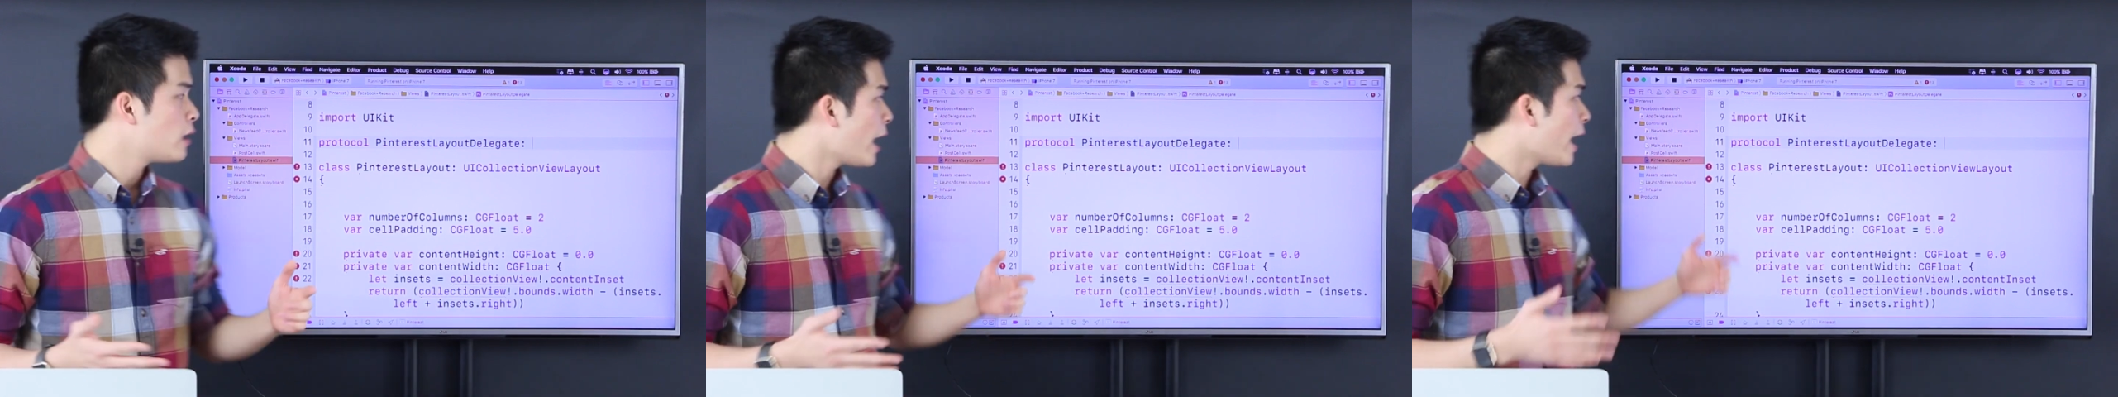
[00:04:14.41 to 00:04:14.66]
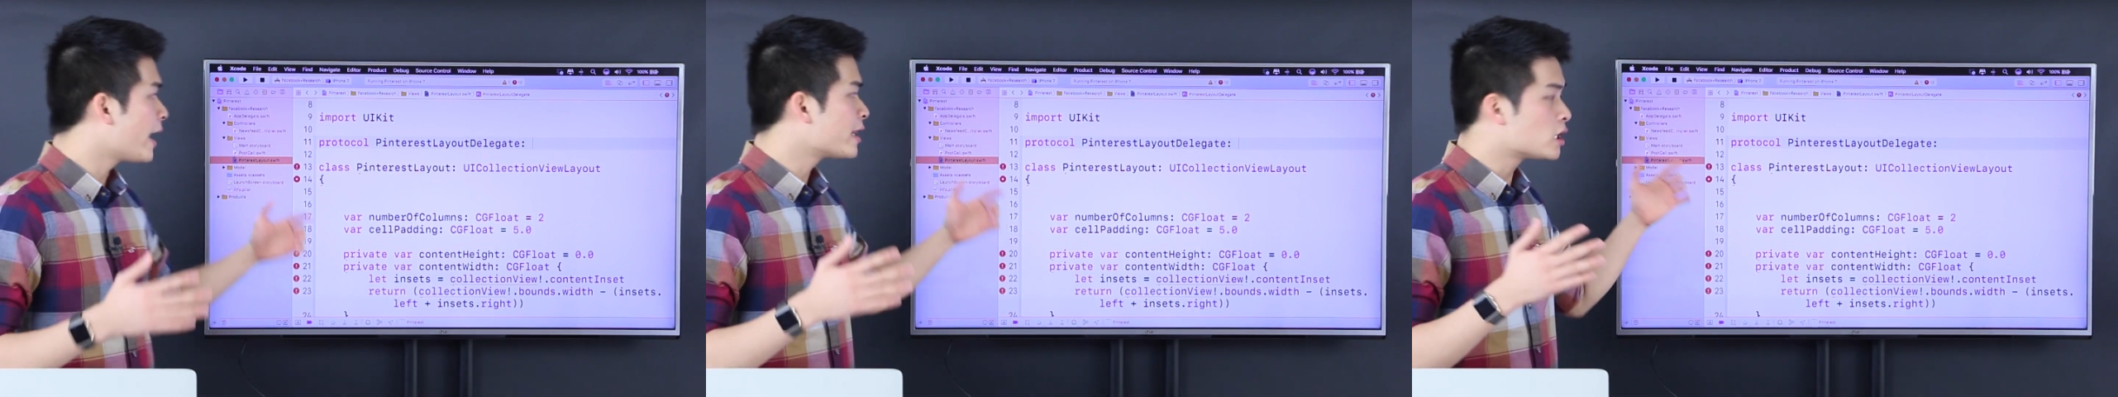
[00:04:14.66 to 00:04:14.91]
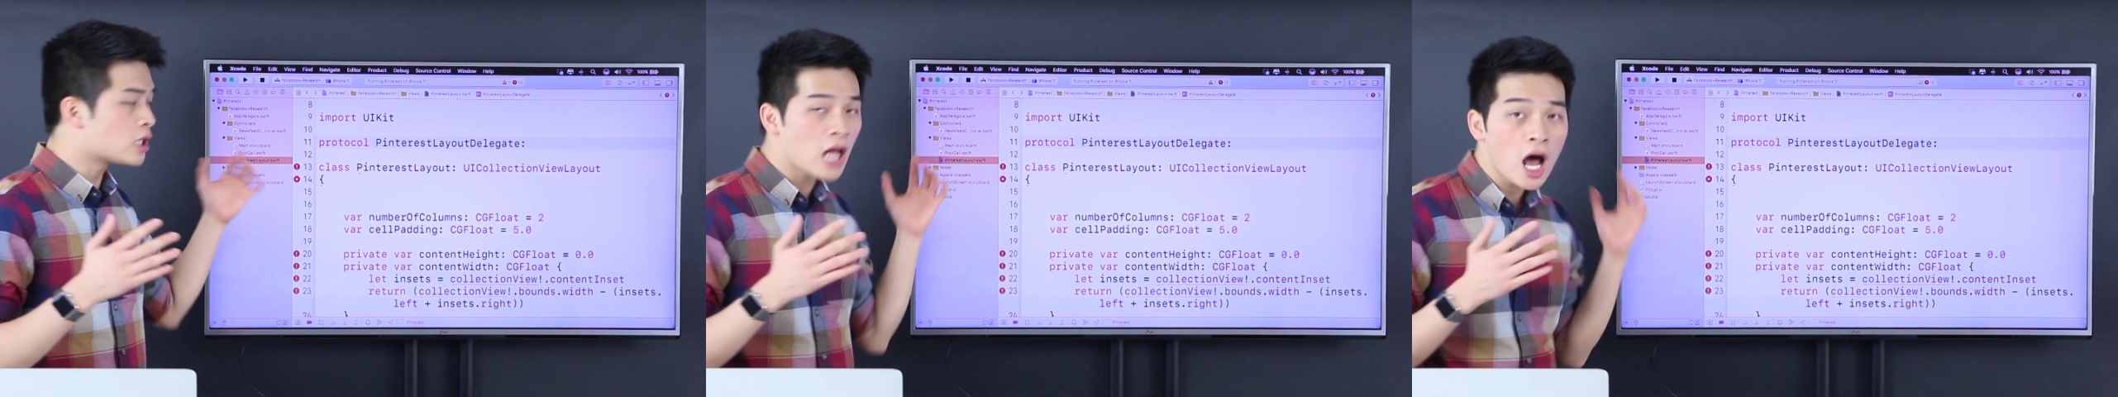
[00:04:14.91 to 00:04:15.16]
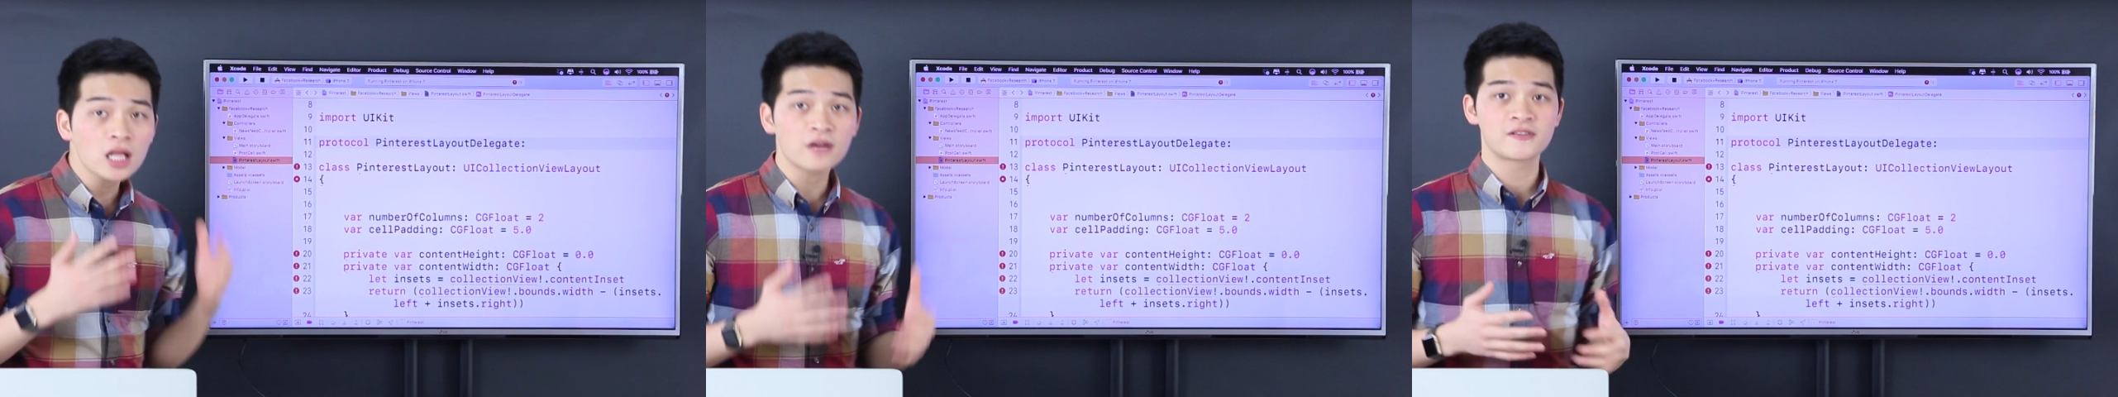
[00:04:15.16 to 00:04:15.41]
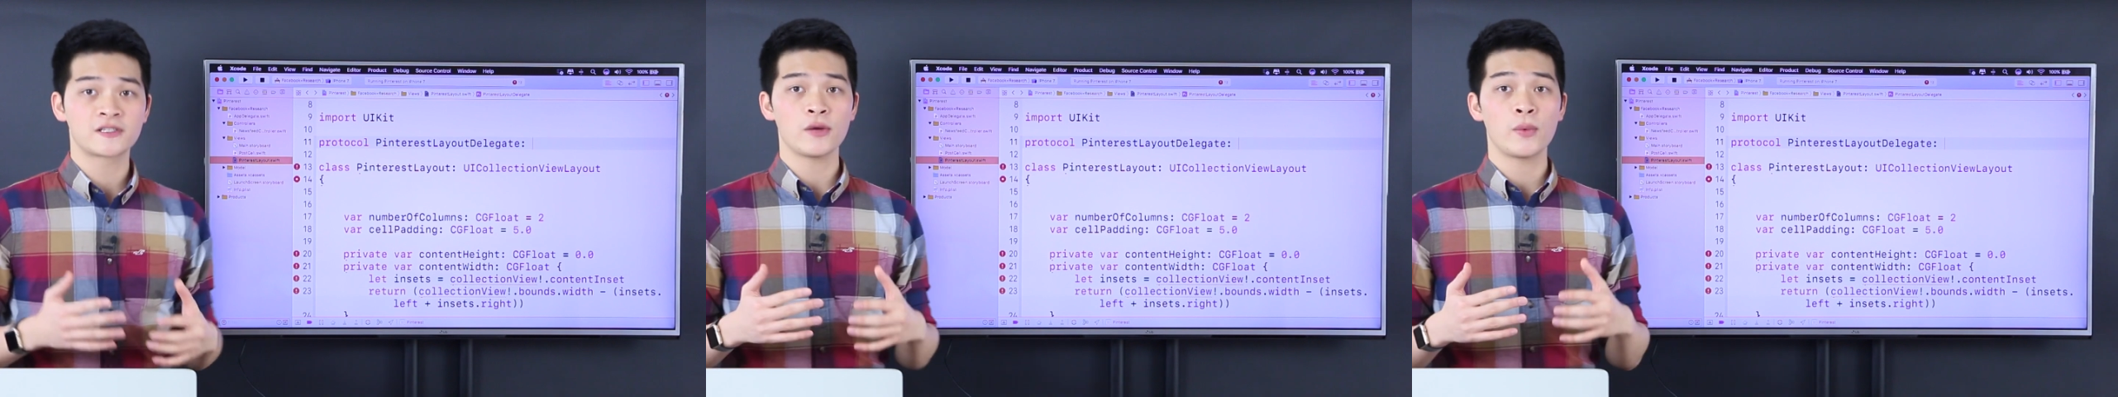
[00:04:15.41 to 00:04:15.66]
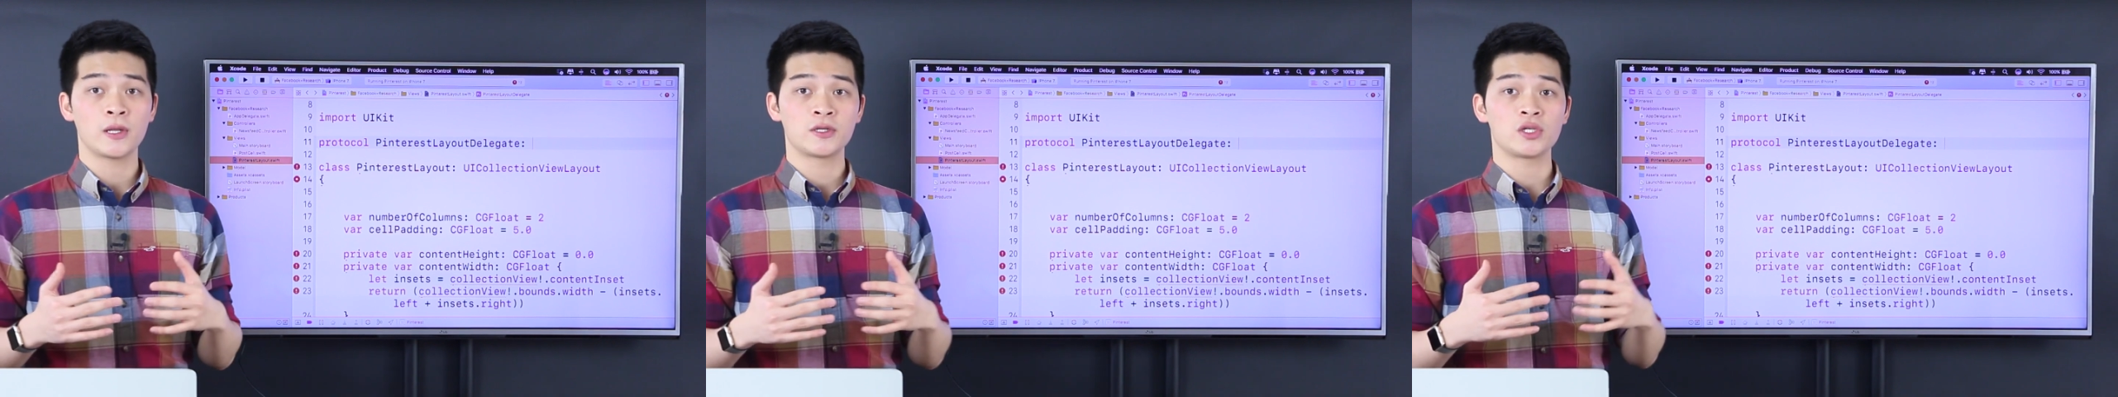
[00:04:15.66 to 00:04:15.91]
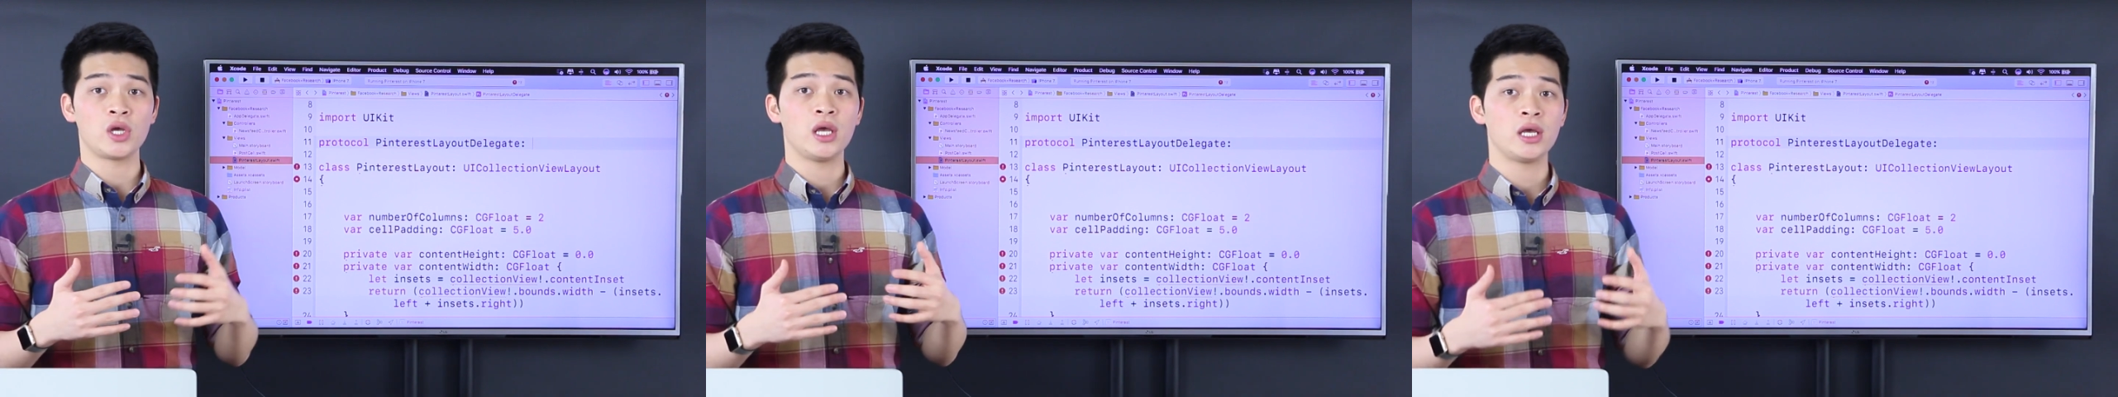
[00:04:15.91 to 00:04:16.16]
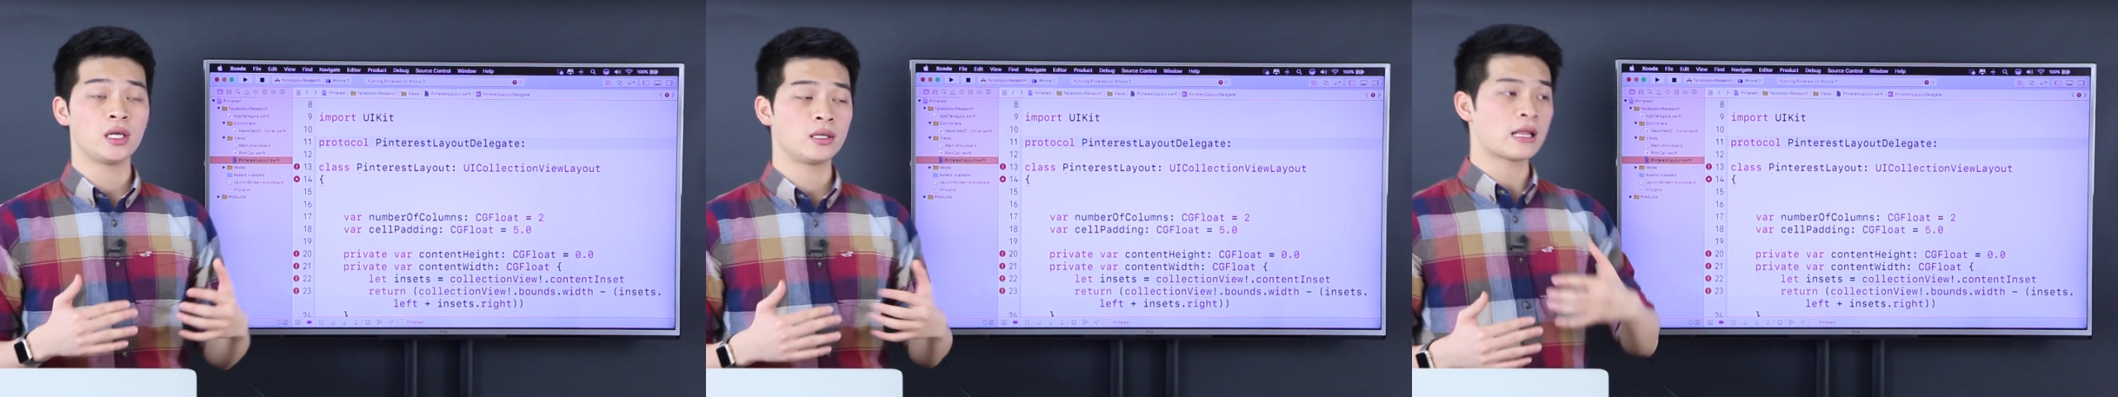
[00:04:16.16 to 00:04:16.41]
and a lot of students
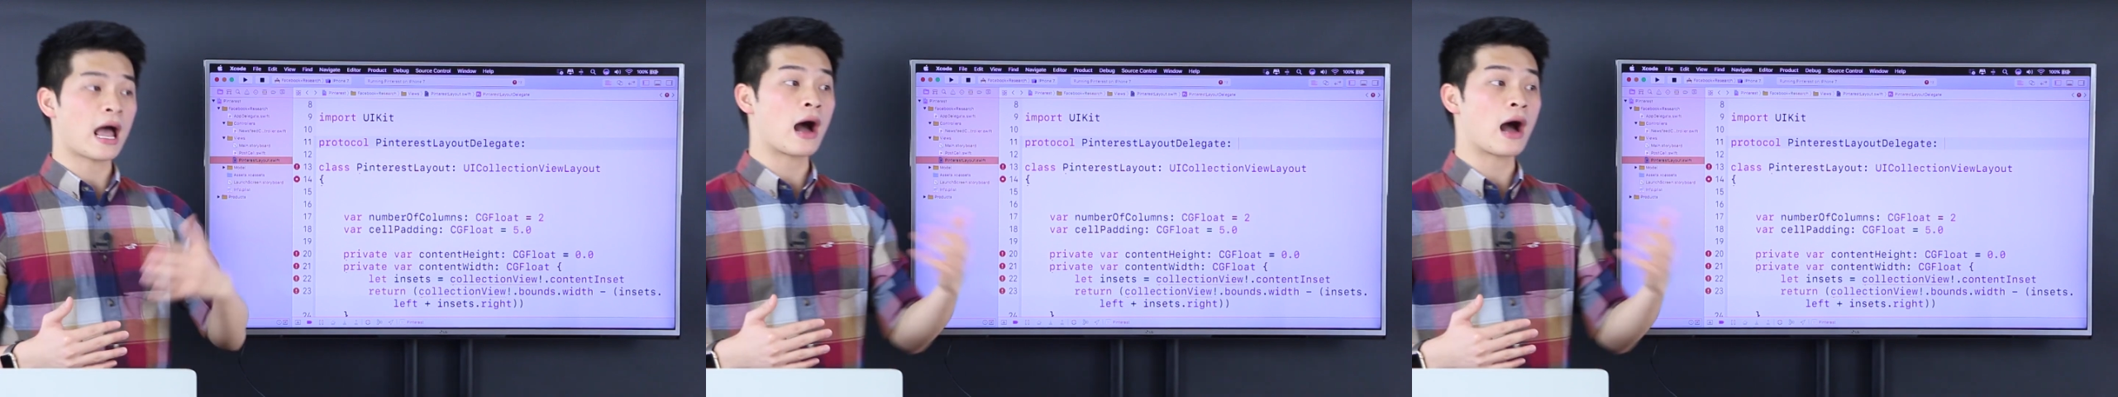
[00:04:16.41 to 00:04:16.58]
in